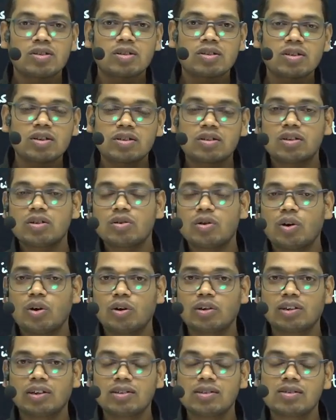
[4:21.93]
Certain
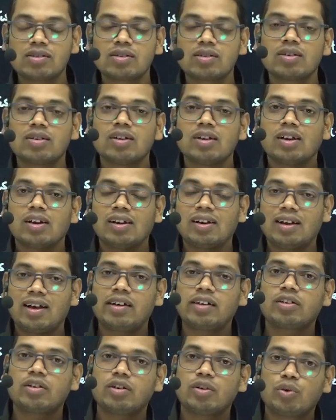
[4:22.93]
organs
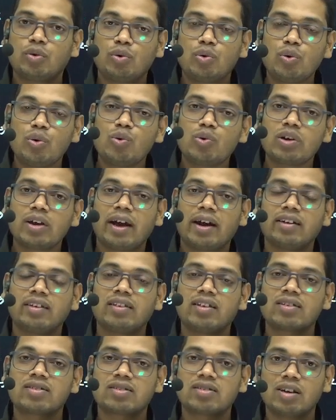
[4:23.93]
like root and
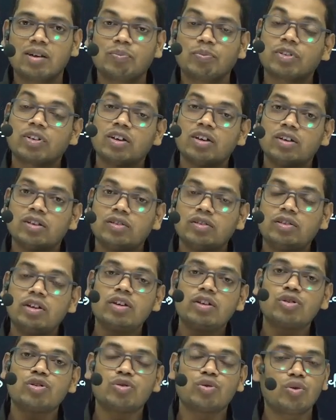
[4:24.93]
the stem,
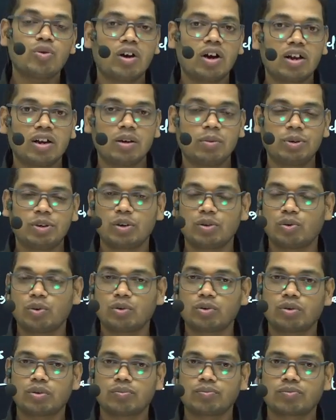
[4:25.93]
they show unlimited
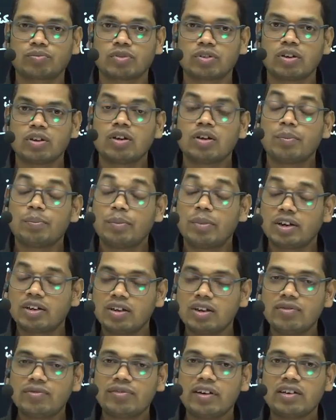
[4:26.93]
growth. But
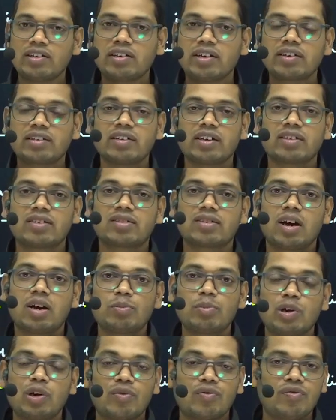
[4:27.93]
if I take the
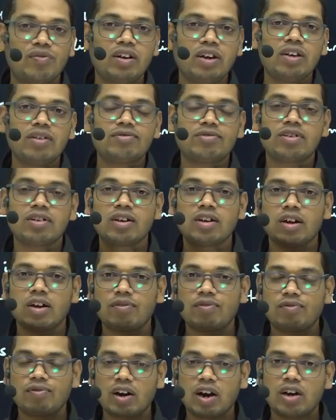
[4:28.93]
example of leaf,
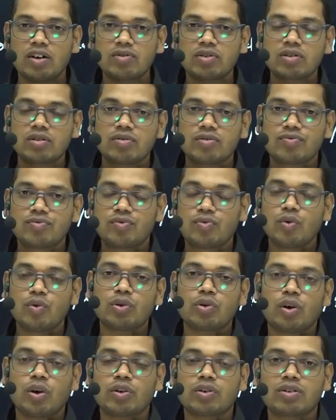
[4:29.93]
flower,
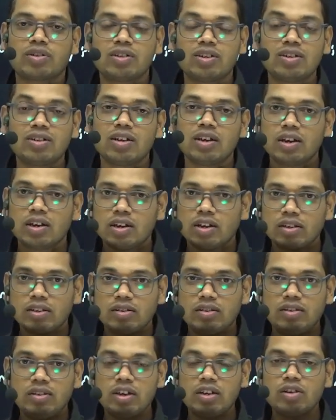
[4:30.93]
fruit or seed,
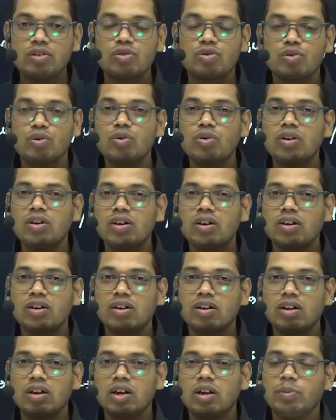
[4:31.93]
they show
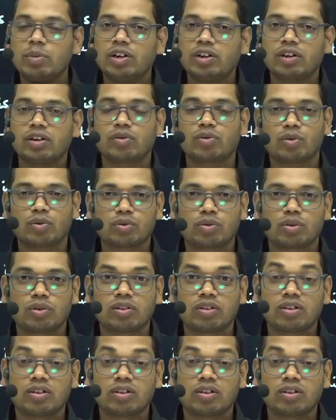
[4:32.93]
limited growth.